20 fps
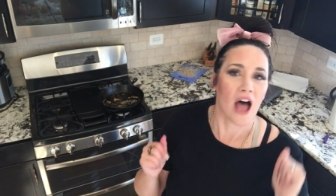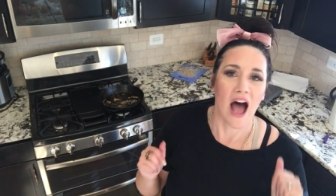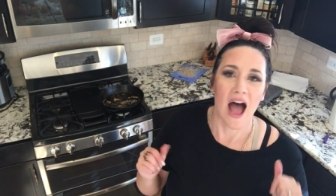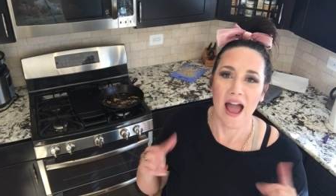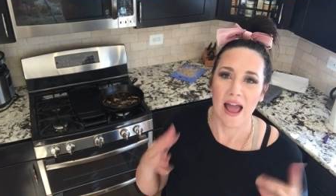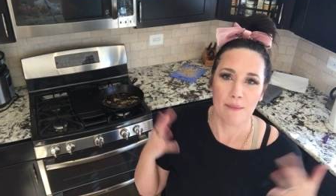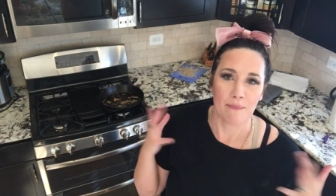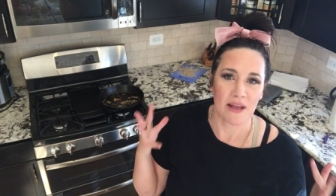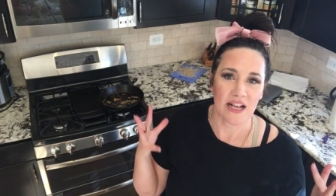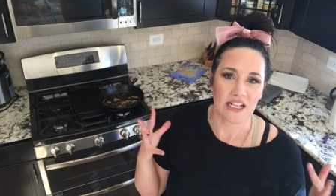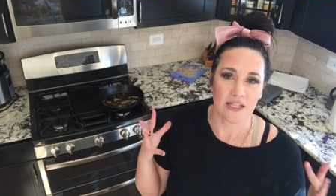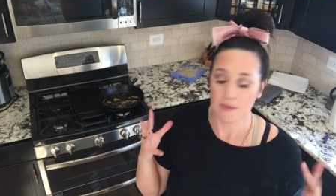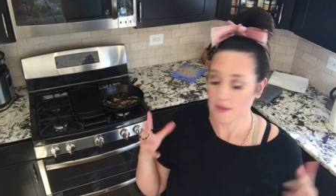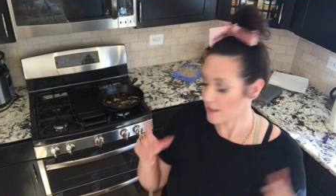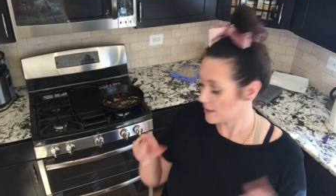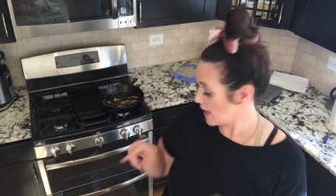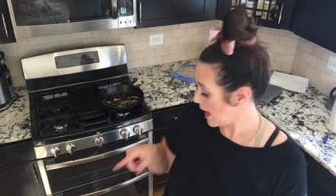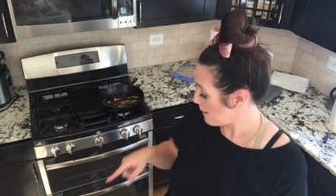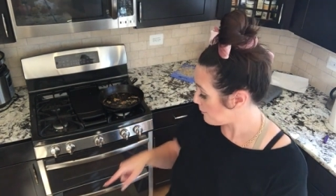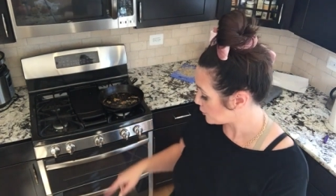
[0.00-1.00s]
It makes me
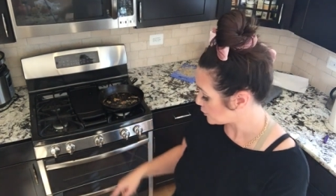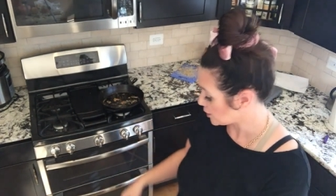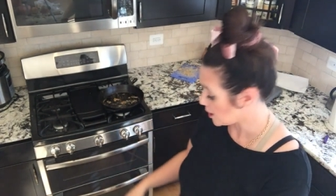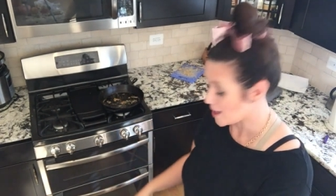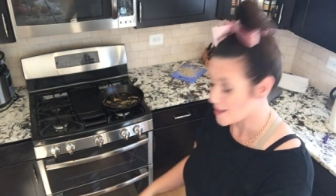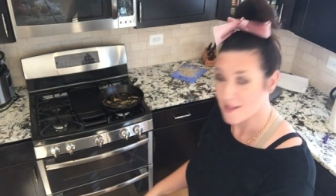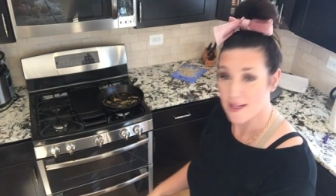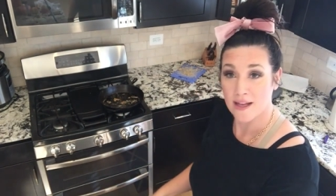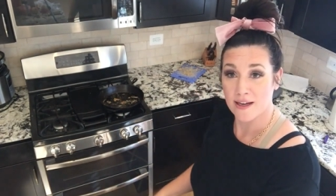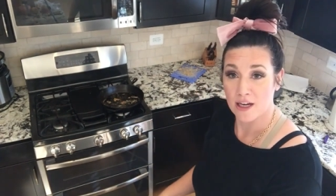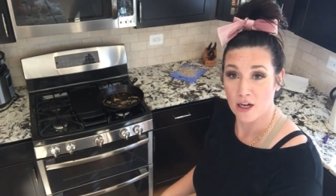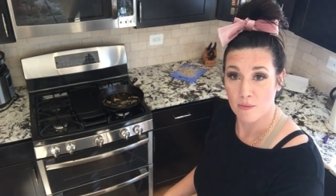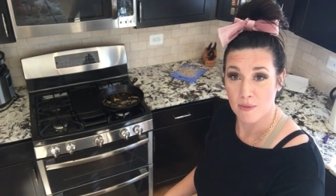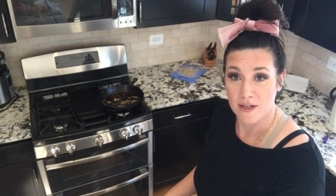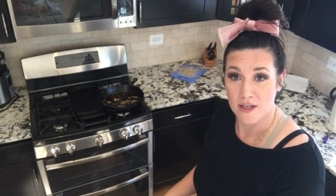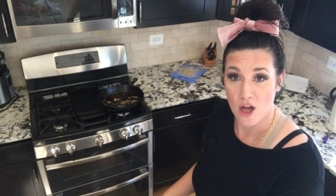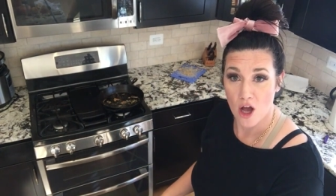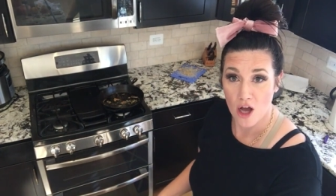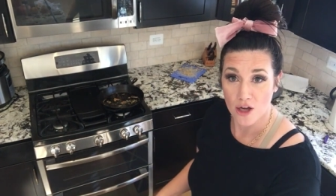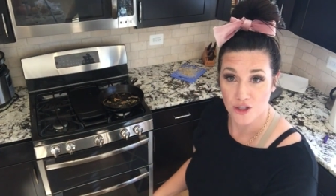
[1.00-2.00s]
applesauce down here.
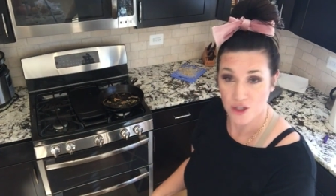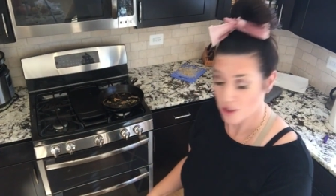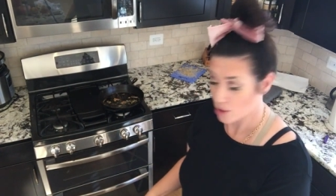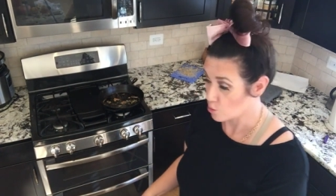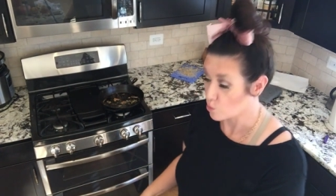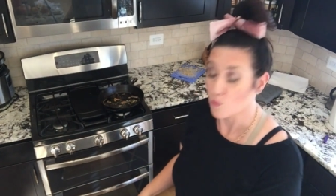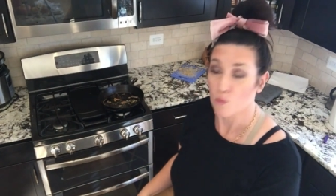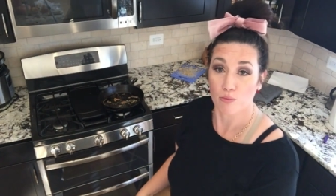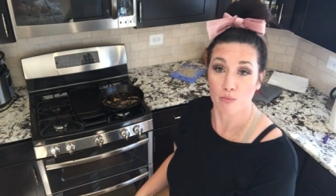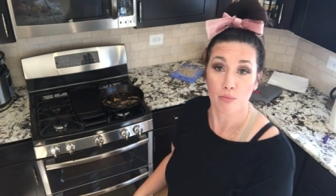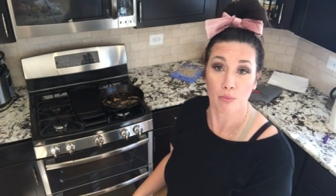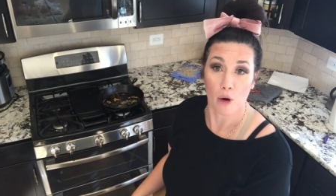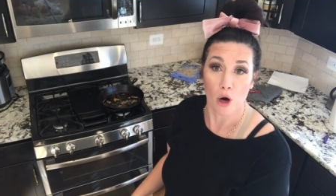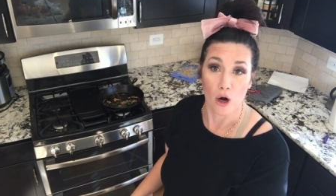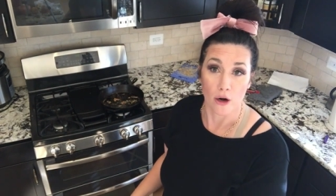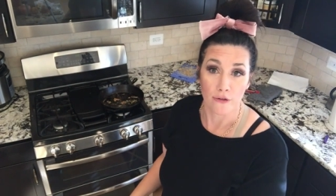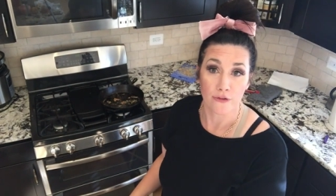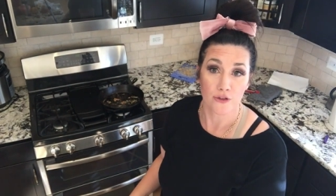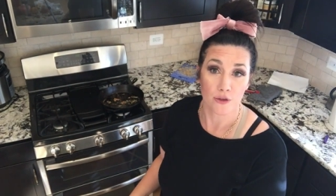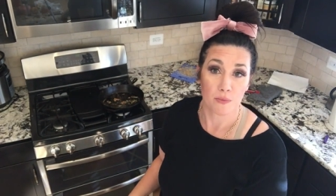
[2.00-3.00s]
My dog just
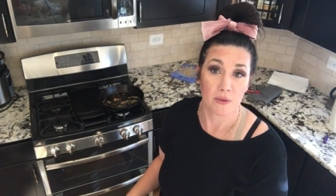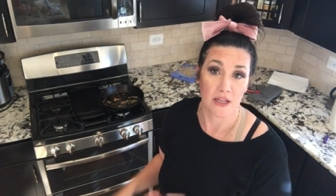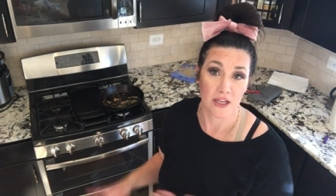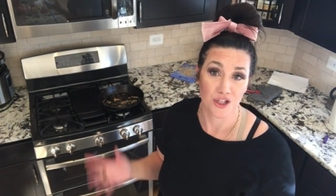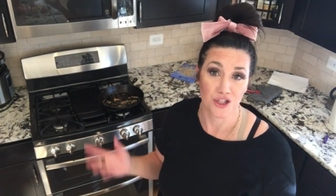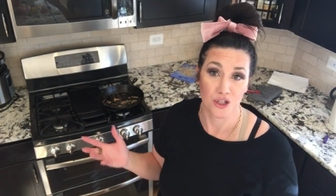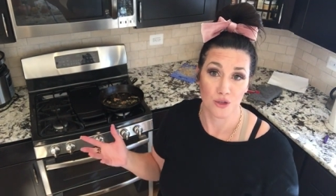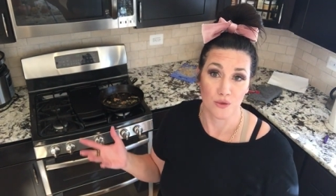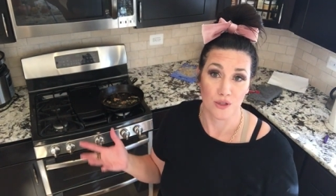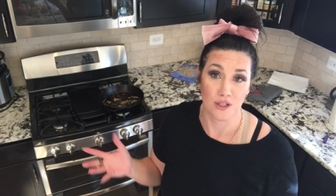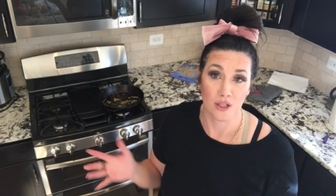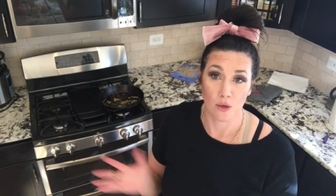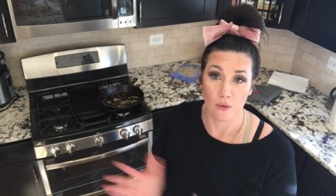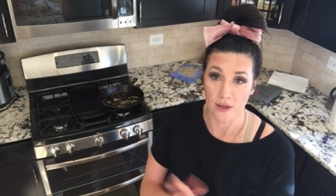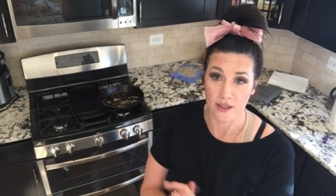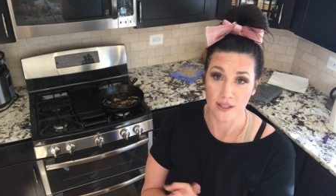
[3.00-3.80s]
barfed because she was so